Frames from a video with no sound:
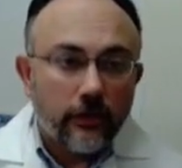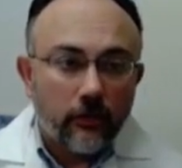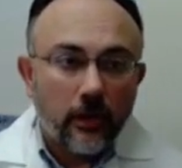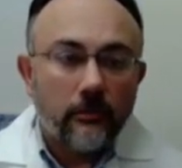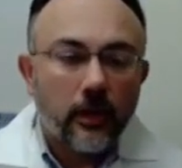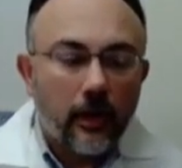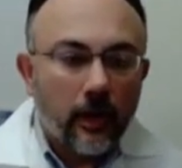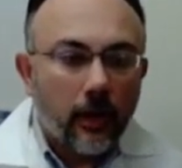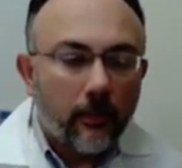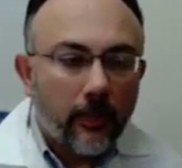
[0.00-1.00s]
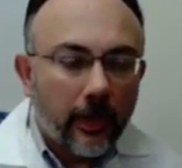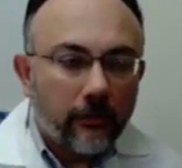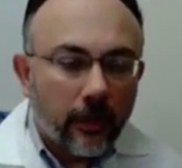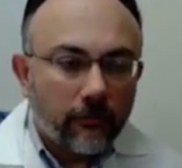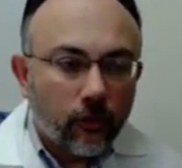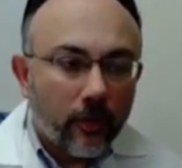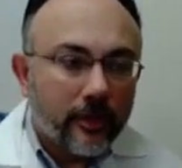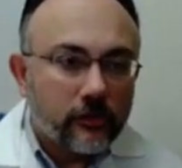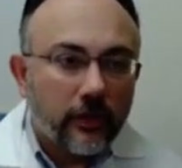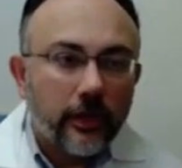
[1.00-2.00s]
one, and for women
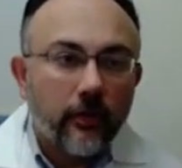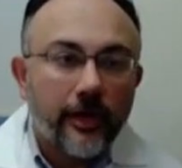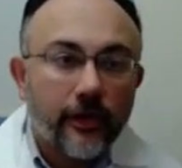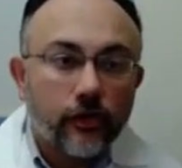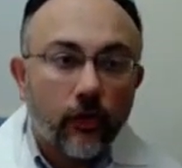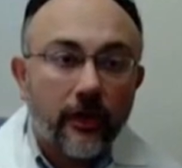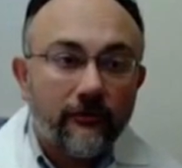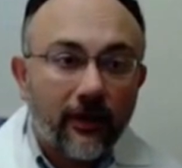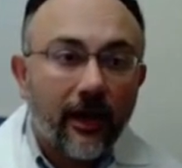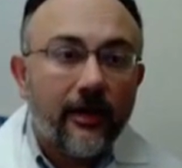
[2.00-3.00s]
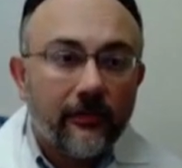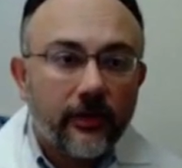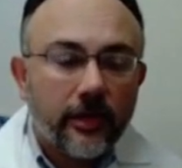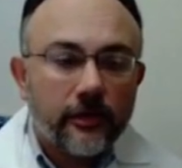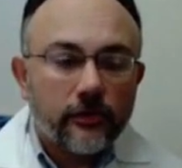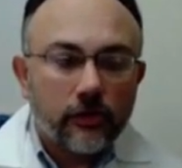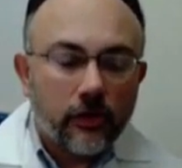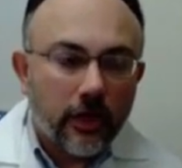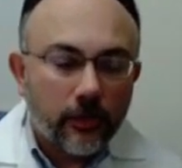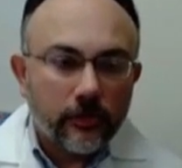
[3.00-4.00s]
starting around age 25, they need to start
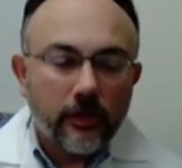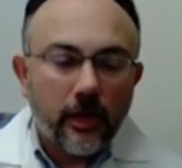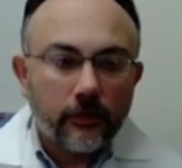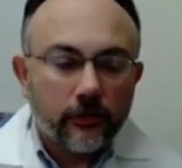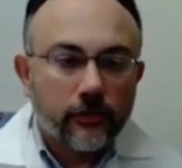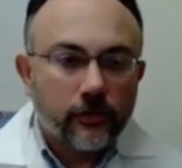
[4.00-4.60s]
talking with their doctors